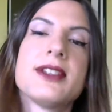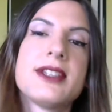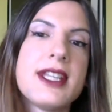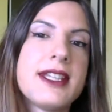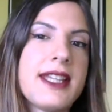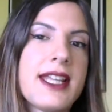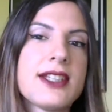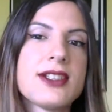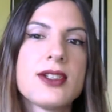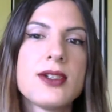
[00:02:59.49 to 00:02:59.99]

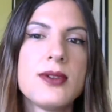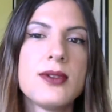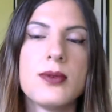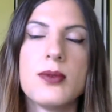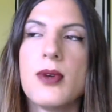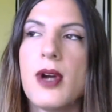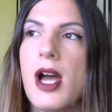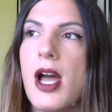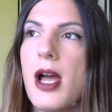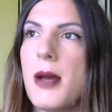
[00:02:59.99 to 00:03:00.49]
then that's
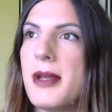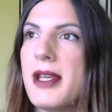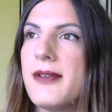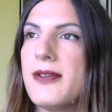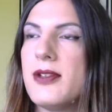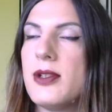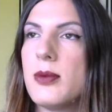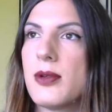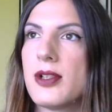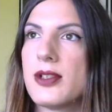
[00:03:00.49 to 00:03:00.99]
cool.
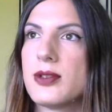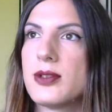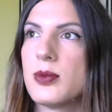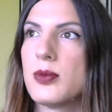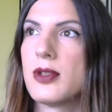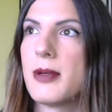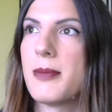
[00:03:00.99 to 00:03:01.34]
If you want to talk